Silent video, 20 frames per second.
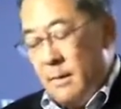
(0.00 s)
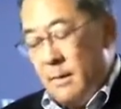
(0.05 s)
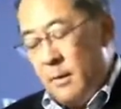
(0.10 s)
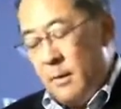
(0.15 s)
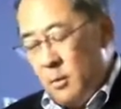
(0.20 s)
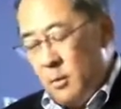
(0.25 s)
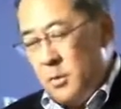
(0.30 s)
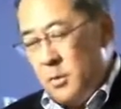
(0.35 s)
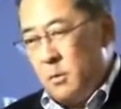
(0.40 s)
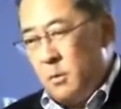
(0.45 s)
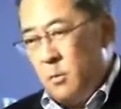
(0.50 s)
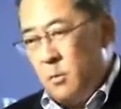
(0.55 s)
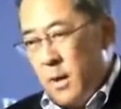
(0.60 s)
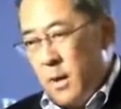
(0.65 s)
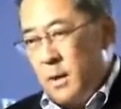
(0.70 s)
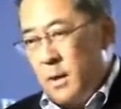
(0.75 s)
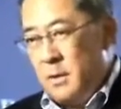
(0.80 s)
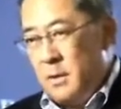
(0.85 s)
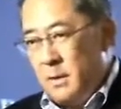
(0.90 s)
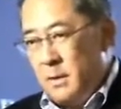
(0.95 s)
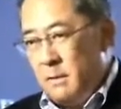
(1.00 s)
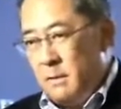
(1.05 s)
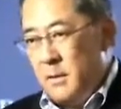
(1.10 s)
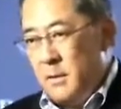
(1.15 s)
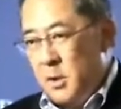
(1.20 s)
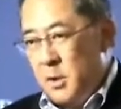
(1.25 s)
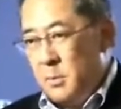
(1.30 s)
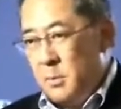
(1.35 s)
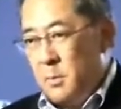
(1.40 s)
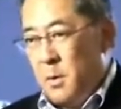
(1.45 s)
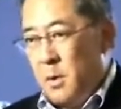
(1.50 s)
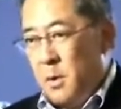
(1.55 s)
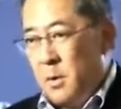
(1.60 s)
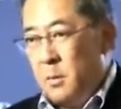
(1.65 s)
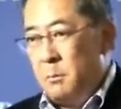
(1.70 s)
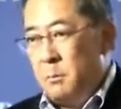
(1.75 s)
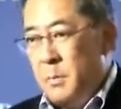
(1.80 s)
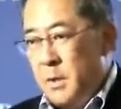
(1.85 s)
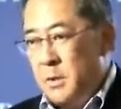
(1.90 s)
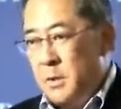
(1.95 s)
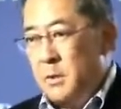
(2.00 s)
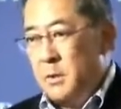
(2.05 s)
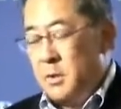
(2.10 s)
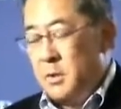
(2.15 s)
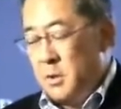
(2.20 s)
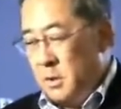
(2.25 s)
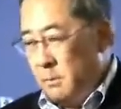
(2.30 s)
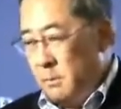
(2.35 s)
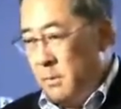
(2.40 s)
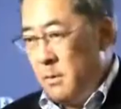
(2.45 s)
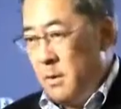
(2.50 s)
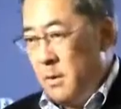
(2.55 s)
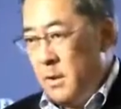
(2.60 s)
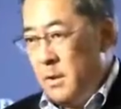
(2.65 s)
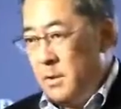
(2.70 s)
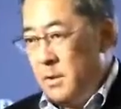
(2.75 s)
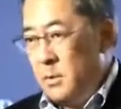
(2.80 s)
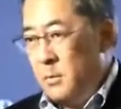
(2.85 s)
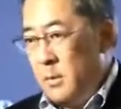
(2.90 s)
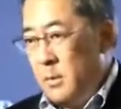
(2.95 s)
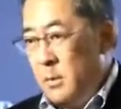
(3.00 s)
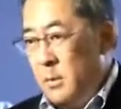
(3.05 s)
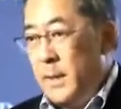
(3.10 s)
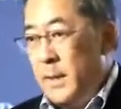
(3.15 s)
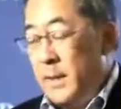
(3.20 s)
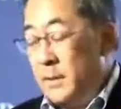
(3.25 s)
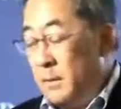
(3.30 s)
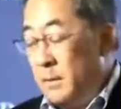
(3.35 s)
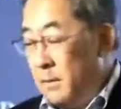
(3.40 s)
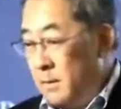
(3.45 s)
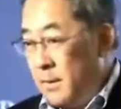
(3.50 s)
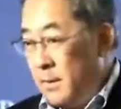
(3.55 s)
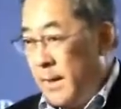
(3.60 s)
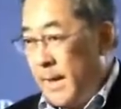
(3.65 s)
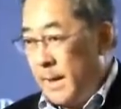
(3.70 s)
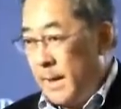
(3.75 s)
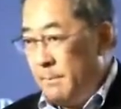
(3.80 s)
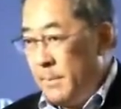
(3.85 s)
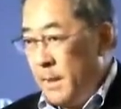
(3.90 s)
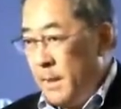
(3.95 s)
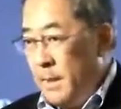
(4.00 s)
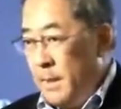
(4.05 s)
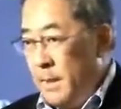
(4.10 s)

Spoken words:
those are relatively small business communities when you get to the top.